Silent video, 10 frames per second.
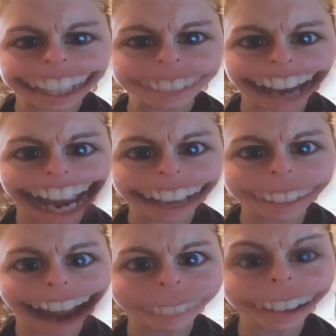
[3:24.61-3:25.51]
If
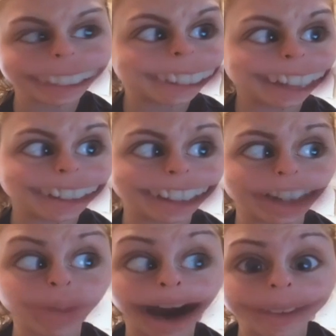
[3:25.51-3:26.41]
abdominal distension
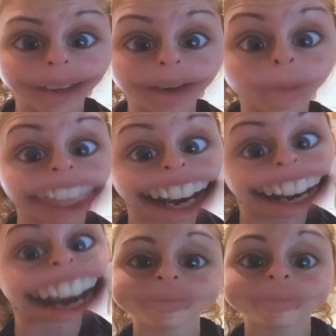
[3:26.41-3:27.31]
is present,
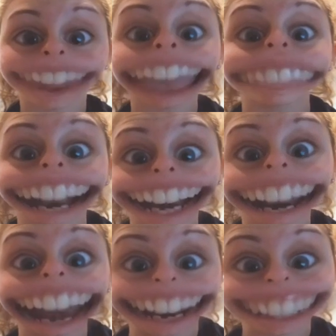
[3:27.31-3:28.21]
they need
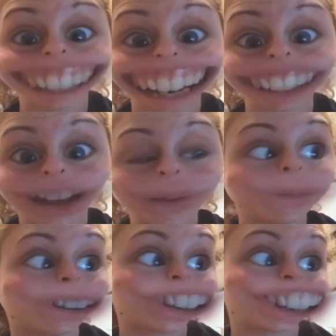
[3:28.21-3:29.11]
an NG
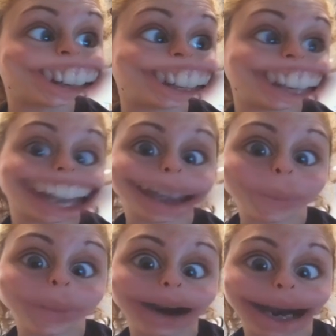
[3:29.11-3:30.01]
tube for
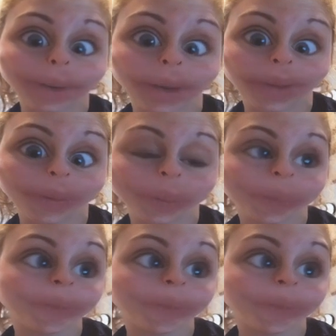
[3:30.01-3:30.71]
decompression.